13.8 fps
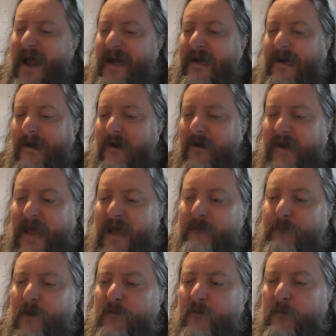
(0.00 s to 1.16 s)
and Clark Kent
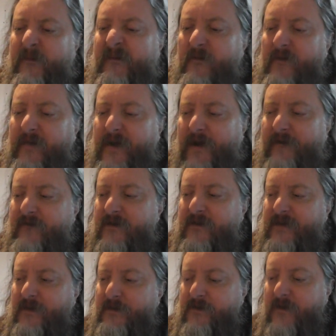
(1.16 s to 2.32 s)
both appearing on the cover at the
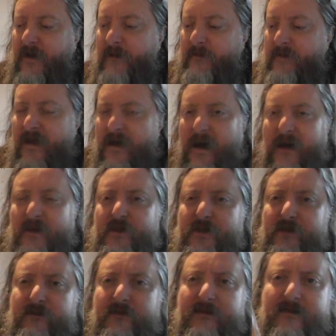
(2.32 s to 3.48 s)
same time. I should
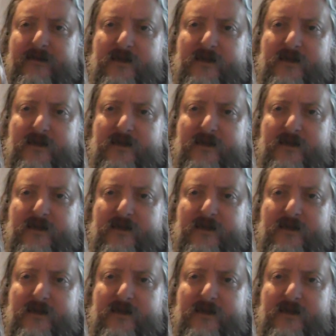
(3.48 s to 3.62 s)
do a